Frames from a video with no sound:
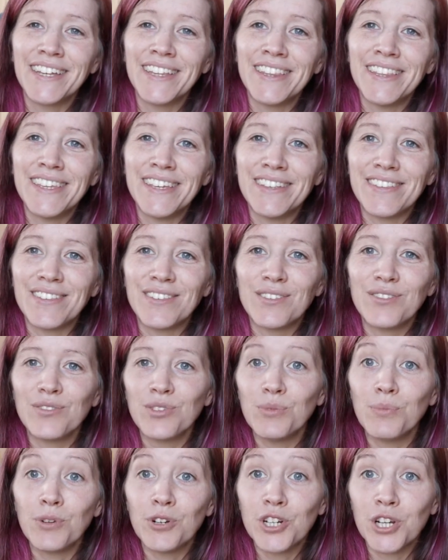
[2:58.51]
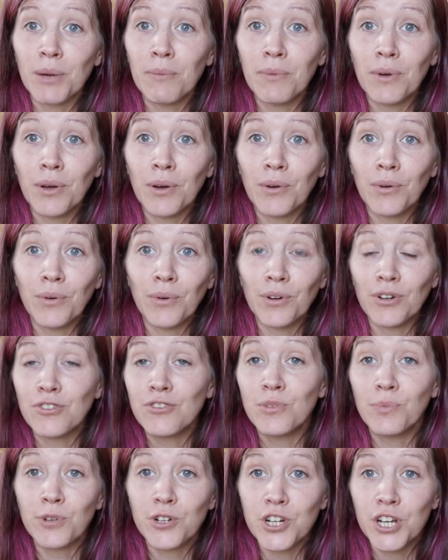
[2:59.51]
these super jumbo or
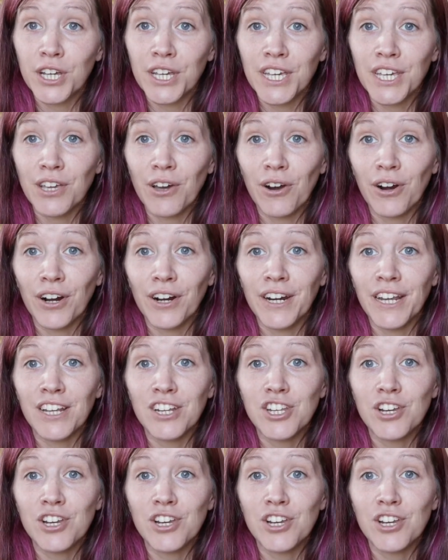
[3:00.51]
super chunky yarn and